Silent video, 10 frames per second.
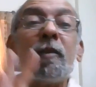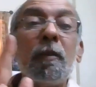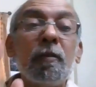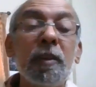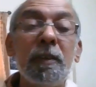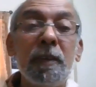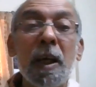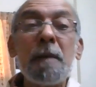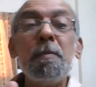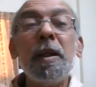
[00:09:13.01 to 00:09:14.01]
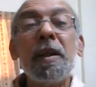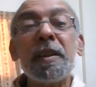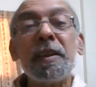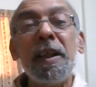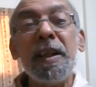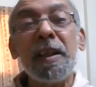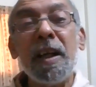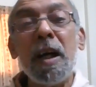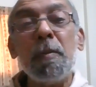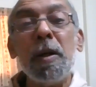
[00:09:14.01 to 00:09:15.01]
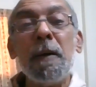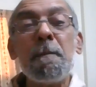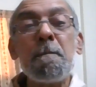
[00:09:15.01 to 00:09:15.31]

of dharma, artha, and kama,